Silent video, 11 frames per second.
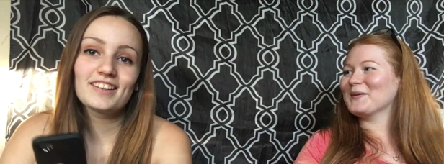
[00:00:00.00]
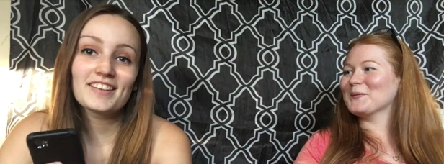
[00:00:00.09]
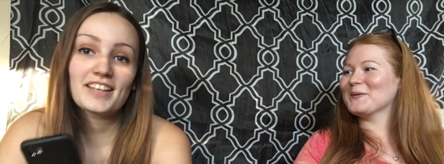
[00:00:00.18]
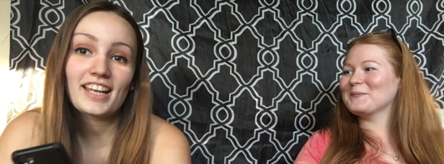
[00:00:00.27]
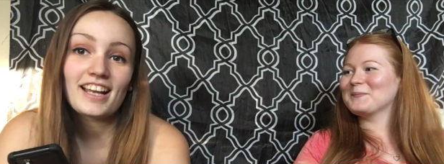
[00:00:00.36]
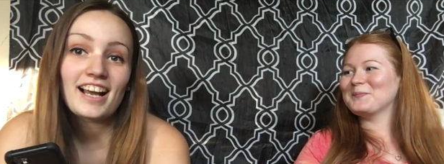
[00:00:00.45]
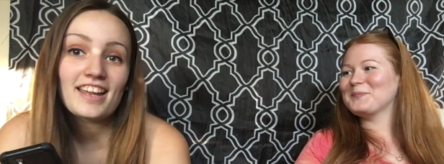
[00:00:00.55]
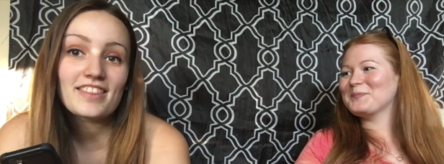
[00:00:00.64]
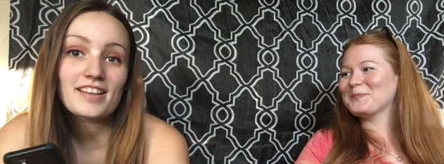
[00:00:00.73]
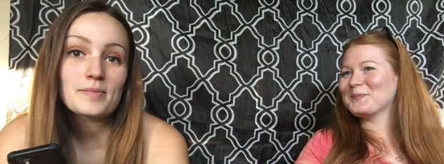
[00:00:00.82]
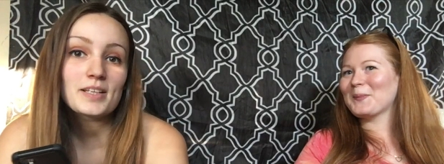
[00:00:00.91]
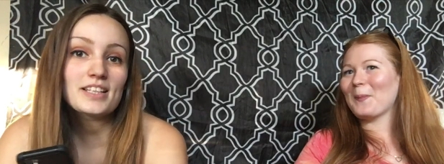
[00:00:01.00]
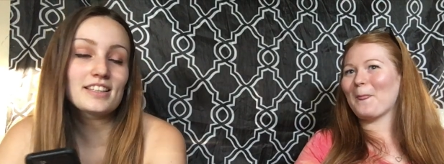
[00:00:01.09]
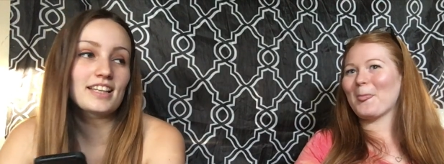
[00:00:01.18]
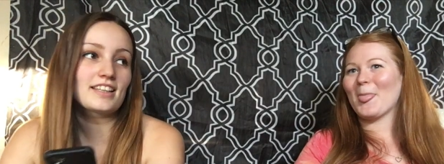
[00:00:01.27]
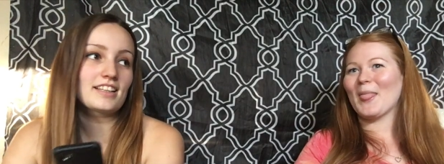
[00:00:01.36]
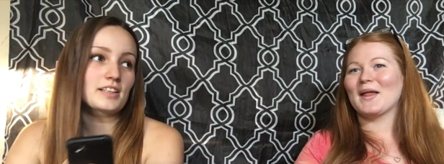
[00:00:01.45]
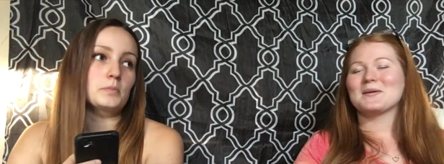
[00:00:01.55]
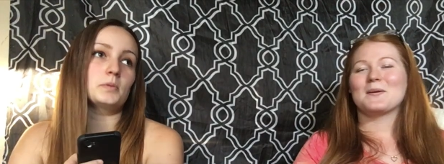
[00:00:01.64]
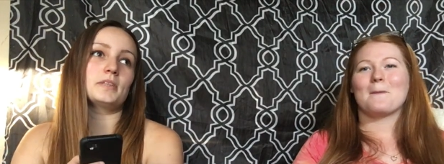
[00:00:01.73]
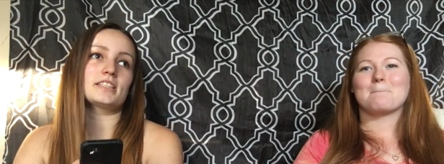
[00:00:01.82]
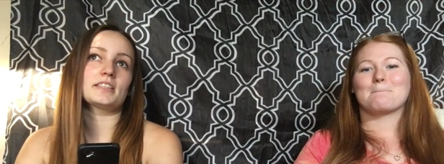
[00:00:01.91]
Speaker 1: you would. Okay,
Speaker 2: I thought about it, like, a
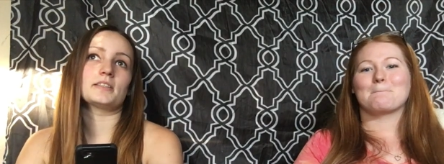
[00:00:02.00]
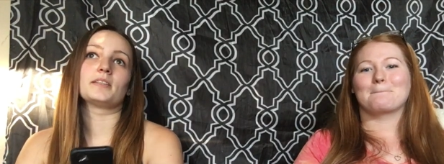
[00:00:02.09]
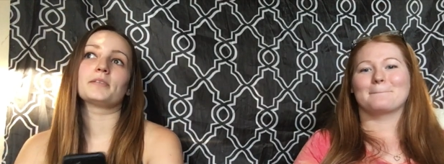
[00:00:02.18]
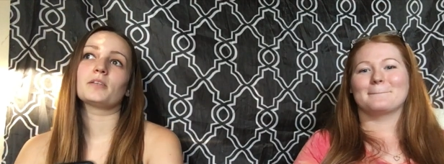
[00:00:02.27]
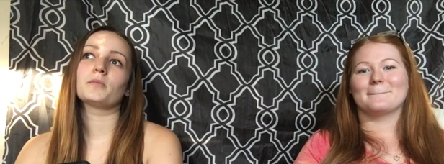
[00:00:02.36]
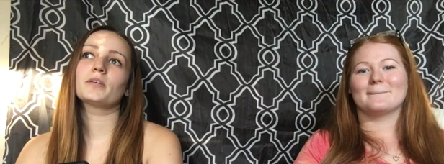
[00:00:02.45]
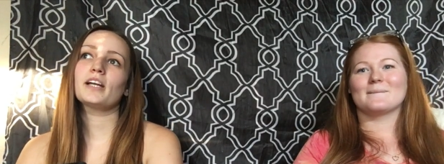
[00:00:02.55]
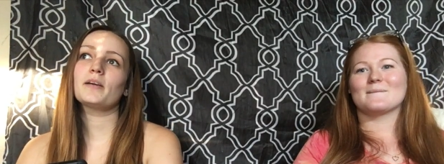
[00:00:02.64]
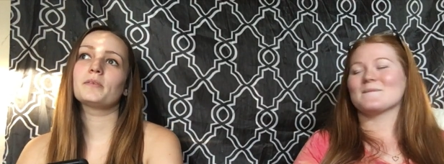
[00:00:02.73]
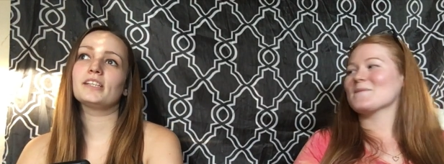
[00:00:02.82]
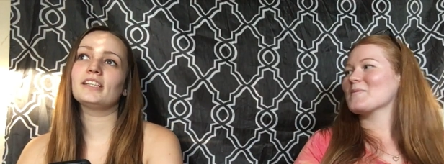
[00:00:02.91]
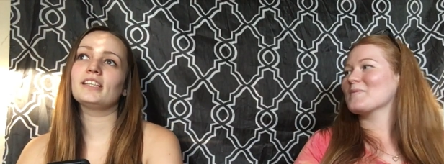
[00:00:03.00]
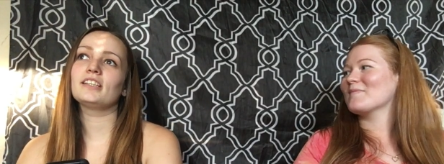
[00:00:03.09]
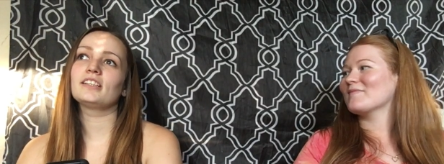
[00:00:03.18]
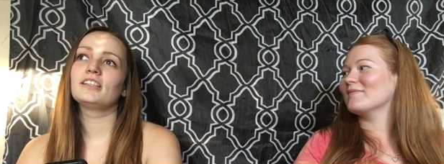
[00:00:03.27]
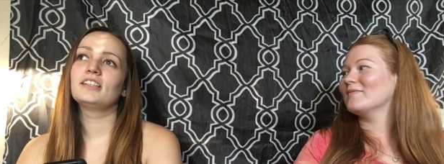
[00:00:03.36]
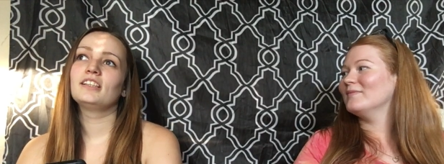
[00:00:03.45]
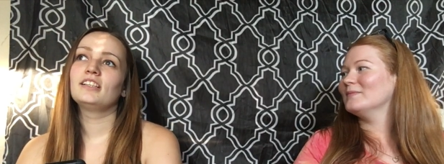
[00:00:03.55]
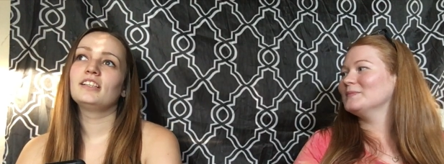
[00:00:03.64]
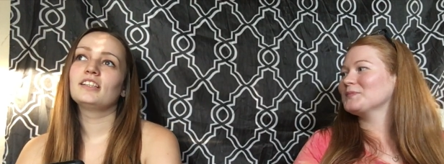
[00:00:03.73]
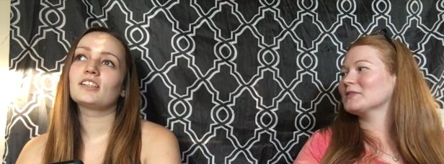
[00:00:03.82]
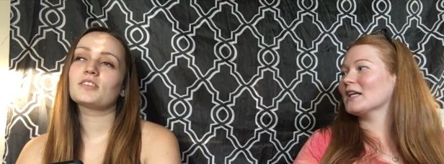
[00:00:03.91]
couple weeks ago. I'm like, would I really,
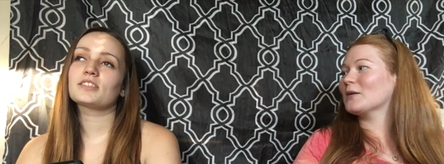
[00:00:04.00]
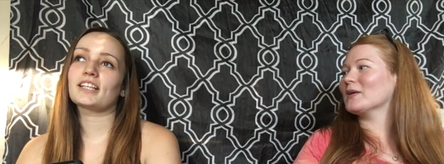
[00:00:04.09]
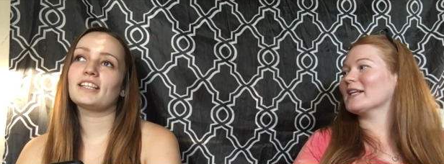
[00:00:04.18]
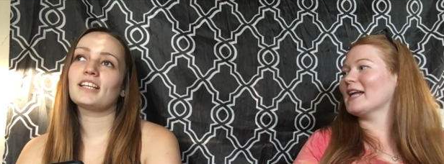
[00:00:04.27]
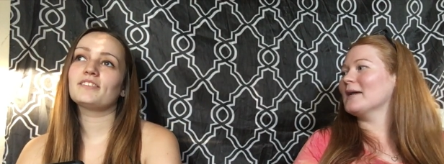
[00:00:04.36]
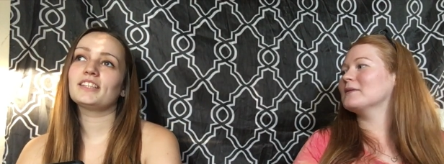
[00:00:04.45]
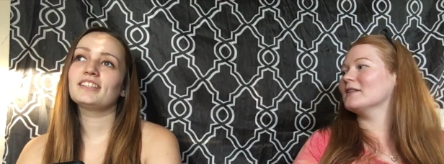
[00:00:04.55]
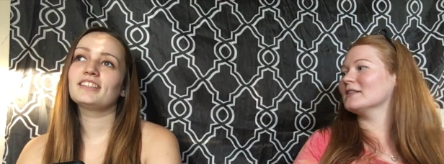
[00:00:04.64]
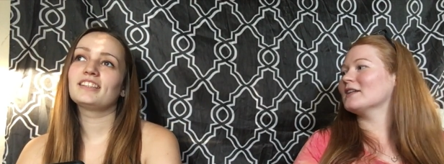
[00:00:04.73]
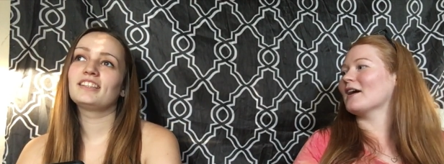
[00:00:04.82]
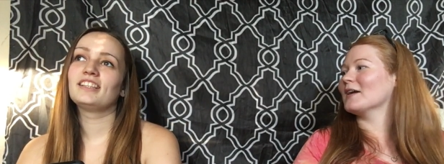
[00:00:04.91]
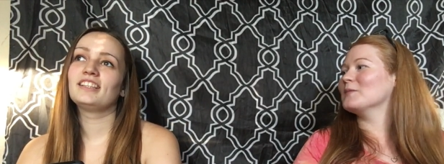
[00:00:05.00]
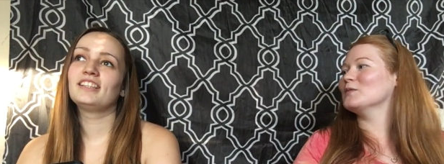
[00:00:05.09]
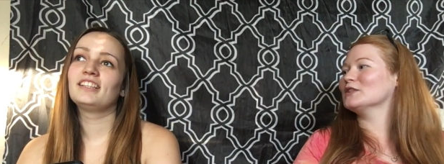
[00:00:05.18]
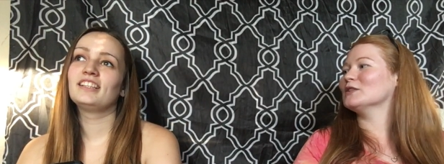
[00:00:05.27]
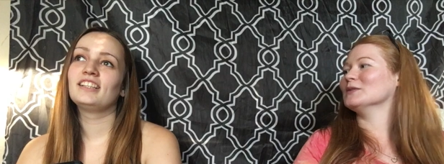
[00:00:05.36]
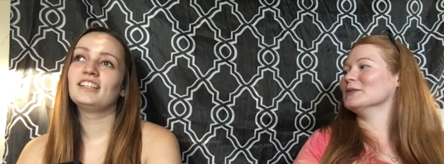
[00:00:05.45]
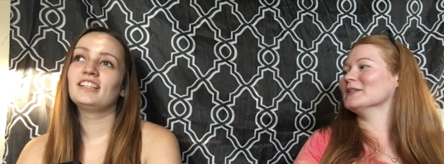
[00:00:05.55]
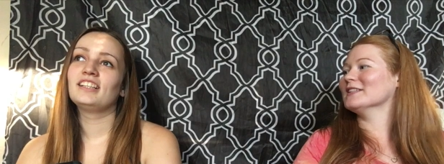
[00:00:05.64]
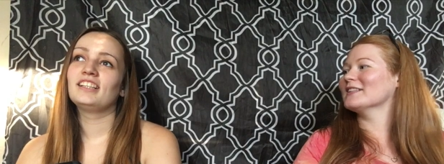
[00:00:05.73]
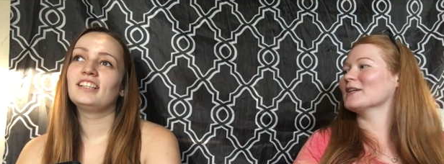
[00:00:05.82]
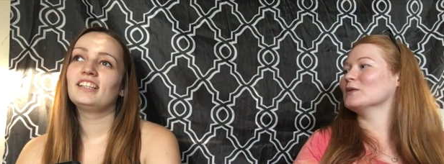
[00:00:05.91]
Speaker 1: like, when it came to the time, would you do
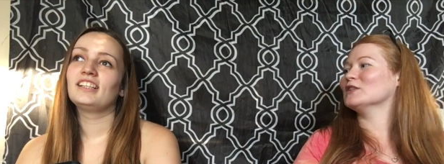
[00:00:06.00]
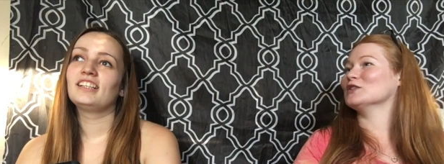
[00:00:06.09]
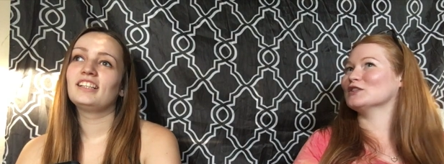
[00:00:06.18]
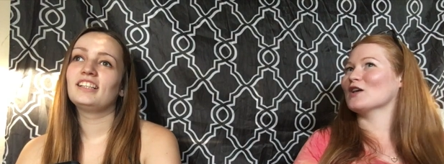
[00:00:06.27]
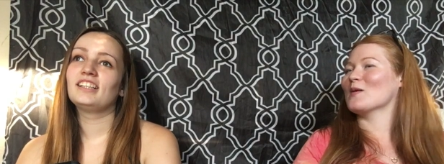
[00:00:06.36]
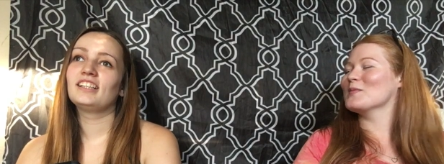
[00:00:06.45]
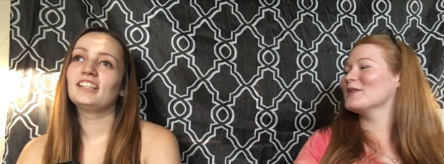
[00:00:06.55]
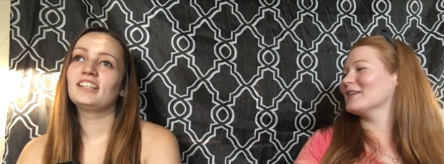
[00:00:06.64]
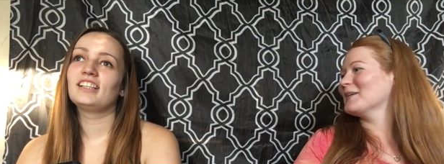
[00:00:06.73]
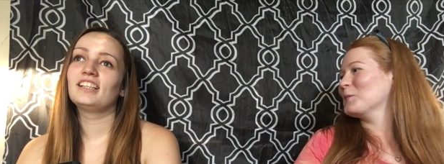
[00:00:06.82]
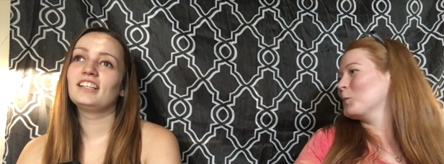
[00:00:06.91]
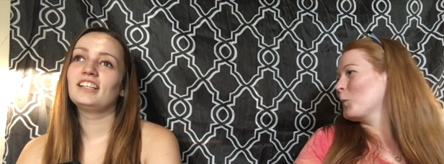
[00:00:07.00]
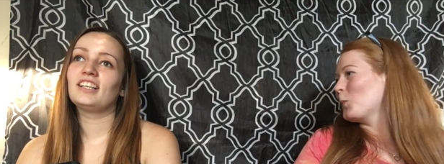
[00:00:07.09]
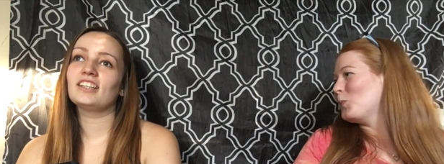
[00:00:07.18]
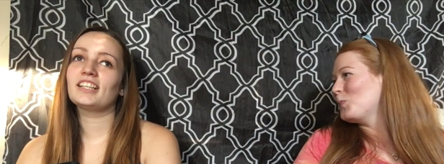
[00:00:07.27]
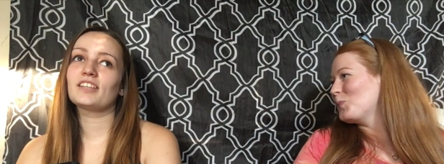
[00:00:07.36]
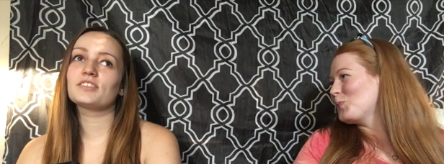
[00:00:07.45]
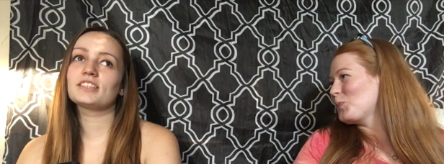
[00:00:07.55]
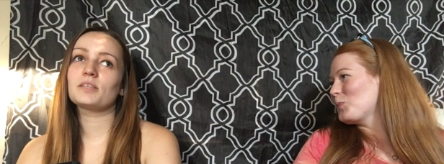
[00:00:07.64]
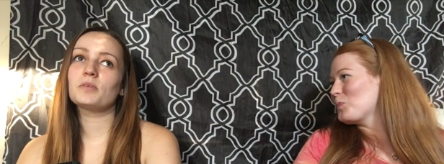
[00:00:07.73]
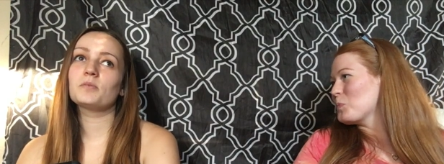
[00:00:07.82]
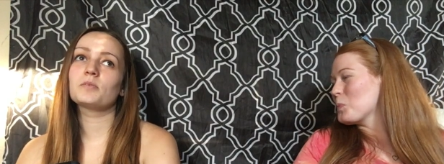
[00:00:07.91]
it? Like, would you jump?
Speaker 2: Like, if
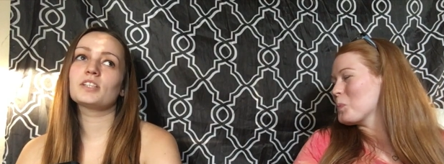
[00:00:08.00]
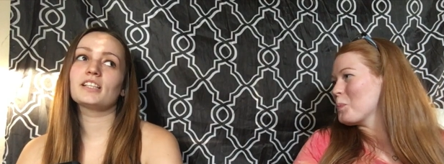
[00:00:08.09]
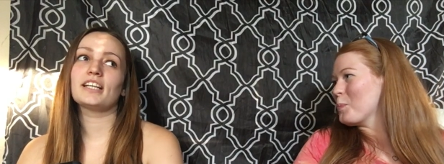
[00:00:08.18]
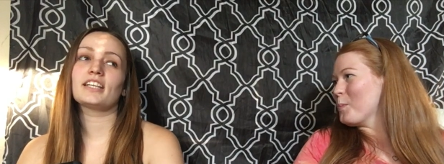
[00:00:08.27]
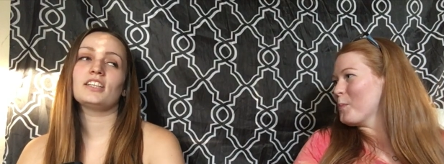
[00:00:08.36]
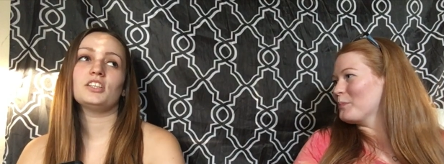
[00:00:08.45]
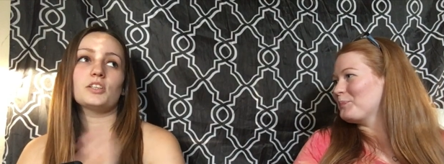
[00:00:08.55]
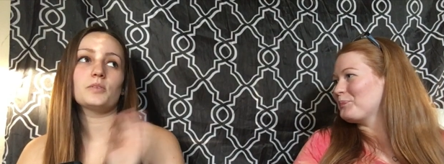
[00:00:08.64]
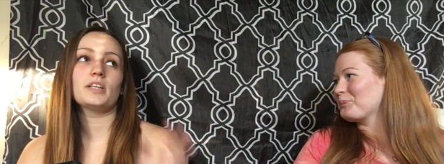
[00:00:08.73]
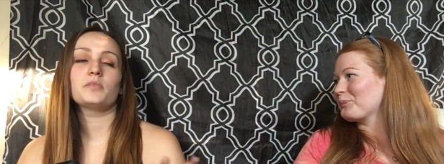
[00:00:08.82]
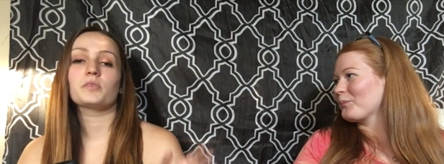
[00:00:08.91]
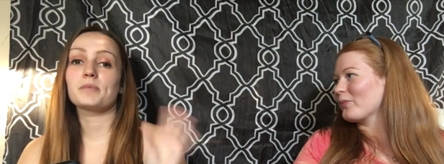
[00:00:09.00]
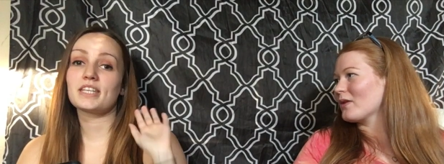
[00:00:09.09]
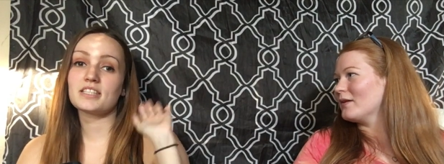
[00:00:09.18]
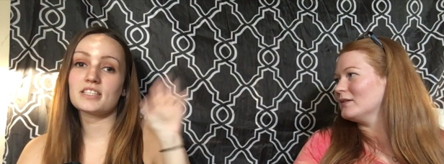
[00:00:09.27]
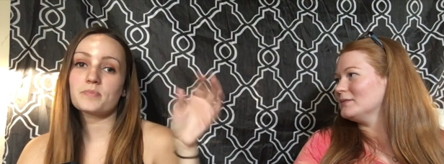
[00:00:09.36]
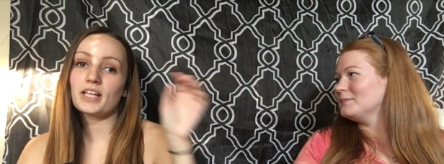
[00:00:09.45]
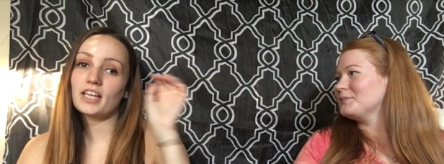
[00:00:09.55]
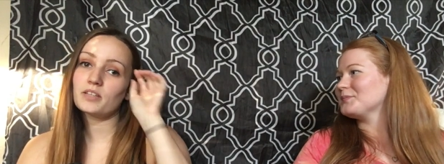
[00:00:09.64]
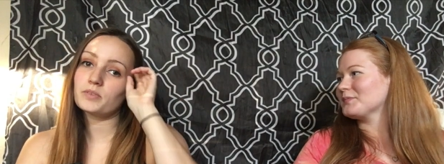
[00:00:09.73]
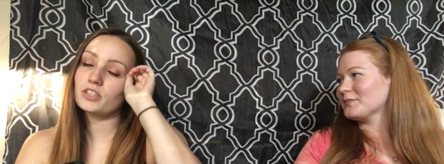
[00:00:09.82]
someone were like, you know what, we're making this plan, we're